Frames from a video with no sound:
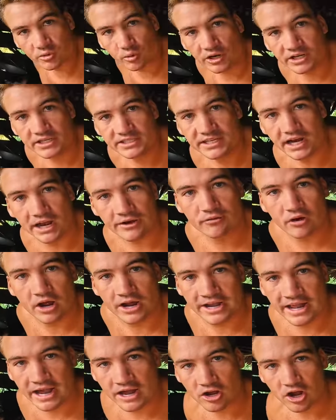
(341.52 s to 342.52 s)
what he's done right
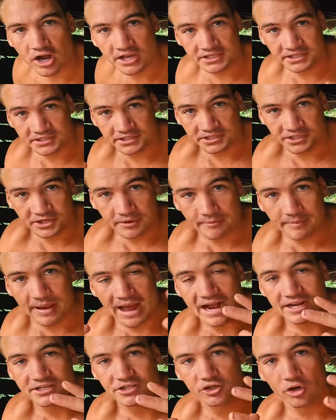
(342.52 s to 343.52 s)
now, guys, is he's
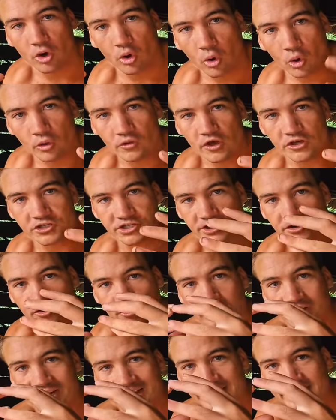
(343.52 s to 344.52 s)
compacted all those
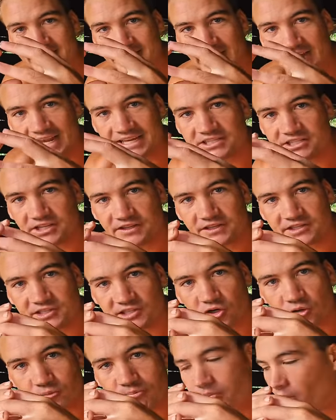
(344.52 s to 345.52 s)
ingredients into this
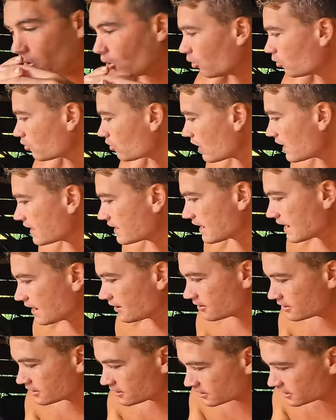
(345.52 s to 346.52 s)
little ball right now.
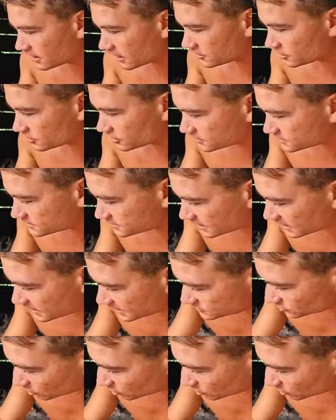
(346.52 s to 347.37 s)
And you can see he's